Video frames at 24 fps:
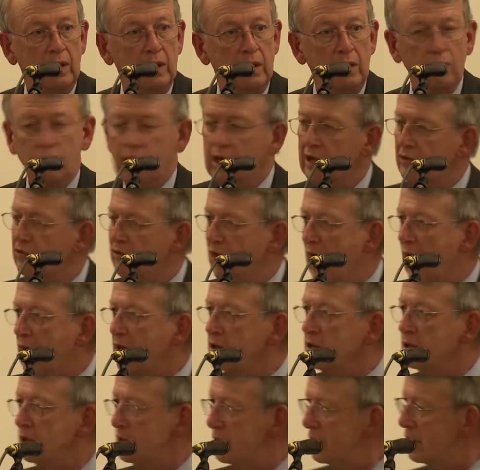And we had
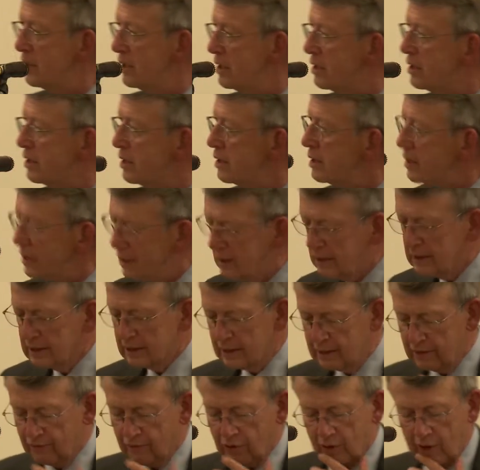faculty teaching in a
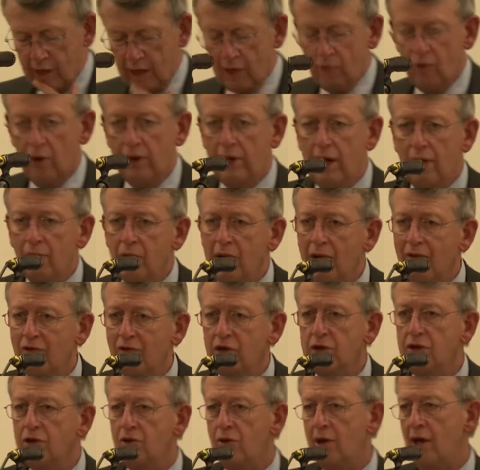different kind of way. Now we have a
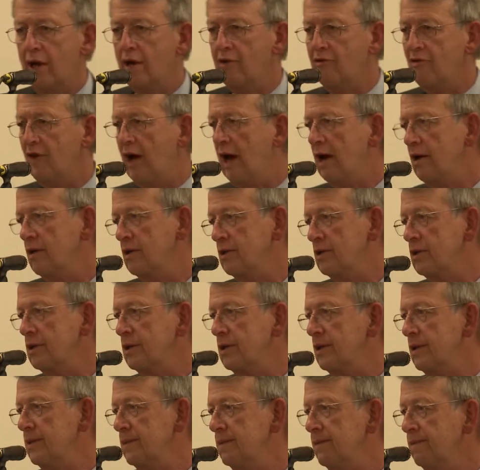new kind of
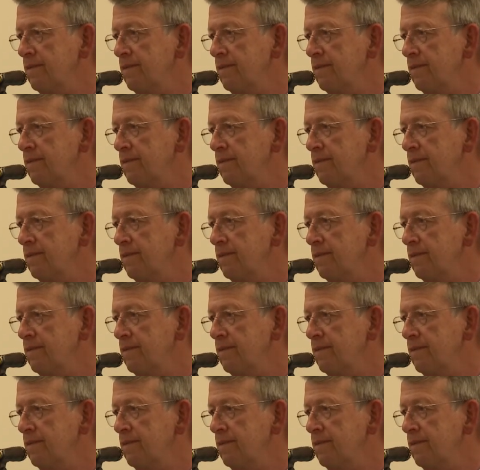faculty.